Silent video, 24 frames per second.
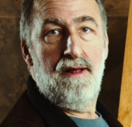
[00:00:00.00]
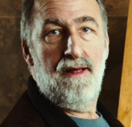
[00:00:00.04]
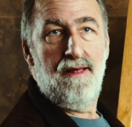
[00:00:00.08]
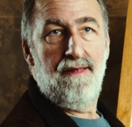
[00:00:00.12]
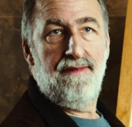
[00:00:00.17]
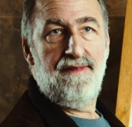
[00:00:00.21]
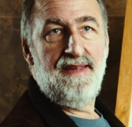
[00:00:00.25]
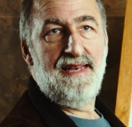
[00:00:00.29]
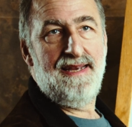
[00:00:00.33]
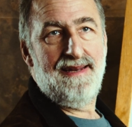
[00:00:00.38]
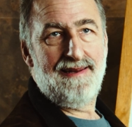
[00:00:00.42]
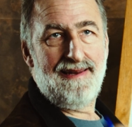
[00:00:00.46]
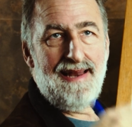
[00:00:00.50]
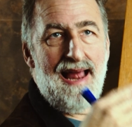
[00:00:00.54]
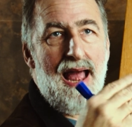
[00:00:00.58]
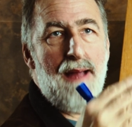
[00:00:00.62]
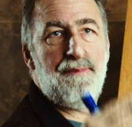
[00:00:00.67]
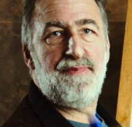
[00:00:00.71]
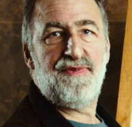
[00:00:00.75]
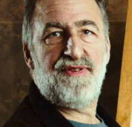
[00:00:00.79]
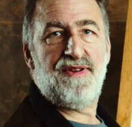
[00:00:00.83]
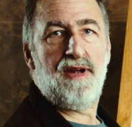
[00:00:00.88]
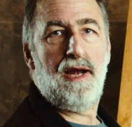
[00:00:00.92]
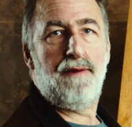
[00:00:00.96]
the
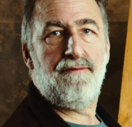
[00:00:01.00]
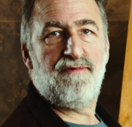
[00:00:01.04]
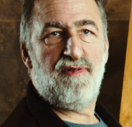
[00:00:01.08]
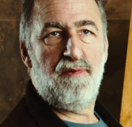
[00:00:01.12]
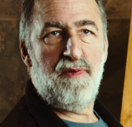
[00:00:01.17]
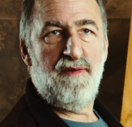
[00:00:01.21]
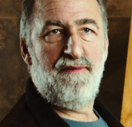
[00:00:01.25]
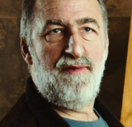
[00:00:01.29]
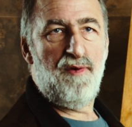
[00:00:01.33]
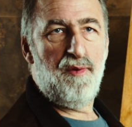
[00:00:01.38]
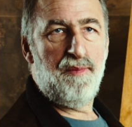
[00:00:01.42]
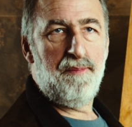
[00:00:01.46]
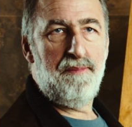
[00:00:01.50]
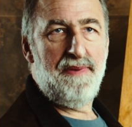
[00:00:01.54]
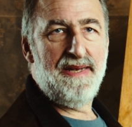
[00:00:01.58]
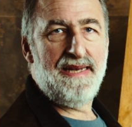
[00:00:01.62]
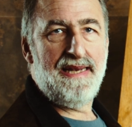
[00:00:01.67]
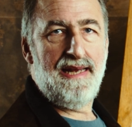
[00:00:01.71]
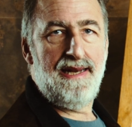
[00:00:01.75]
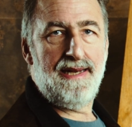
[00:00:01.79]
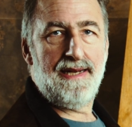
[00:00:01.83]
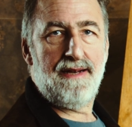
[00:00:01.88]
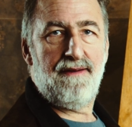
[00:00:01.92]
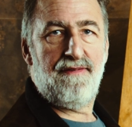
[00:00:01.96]
elapsed time from the
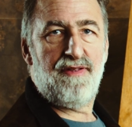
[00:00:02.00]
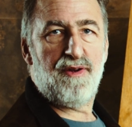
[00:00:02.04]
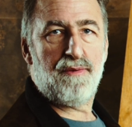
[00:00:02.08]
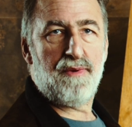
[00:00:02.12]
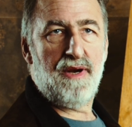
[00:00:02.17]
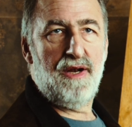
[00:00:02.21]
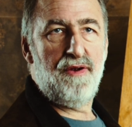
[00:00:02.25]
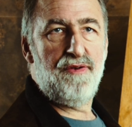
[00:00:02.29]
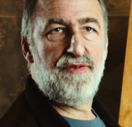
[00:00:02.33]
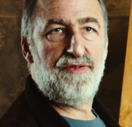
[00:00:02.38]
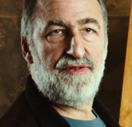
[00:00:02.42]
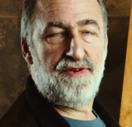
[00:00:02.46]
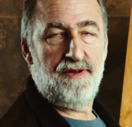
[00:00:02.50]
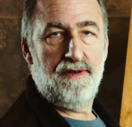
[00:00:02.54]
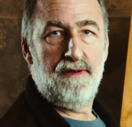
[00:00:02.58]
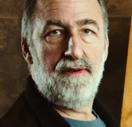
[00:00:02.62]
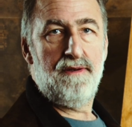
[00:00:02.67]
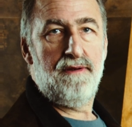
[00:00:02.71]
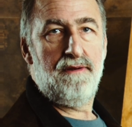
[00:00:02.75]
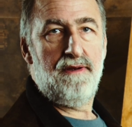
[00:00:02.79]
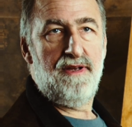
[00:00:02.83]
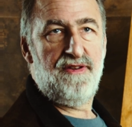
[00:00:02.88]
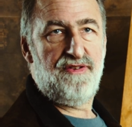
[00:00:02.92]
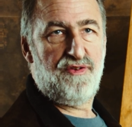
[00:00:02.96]
beginning of the roast
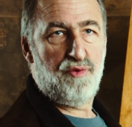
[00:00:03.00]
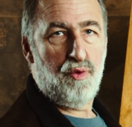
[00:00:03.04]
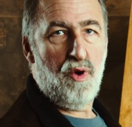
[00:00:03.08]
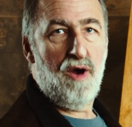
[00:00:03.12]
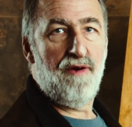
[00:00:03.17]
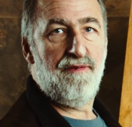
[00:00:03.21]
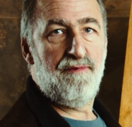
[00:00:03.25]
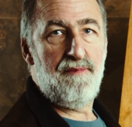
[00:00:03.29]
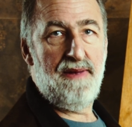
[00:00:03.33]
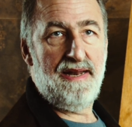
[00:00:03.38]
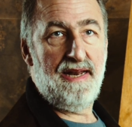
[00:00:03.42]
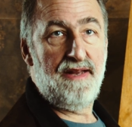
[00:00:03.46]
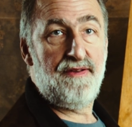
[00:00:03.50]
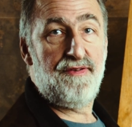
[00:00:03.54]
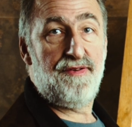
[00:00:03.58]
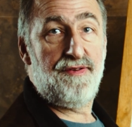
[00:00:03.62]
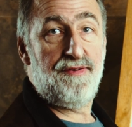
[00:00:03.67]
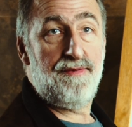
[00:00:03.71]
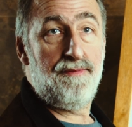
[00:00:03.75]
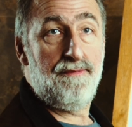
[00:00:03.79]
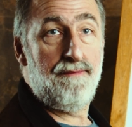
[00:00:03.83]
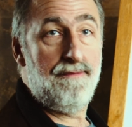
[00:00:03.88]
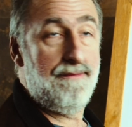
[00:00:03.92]
is 12 minutes.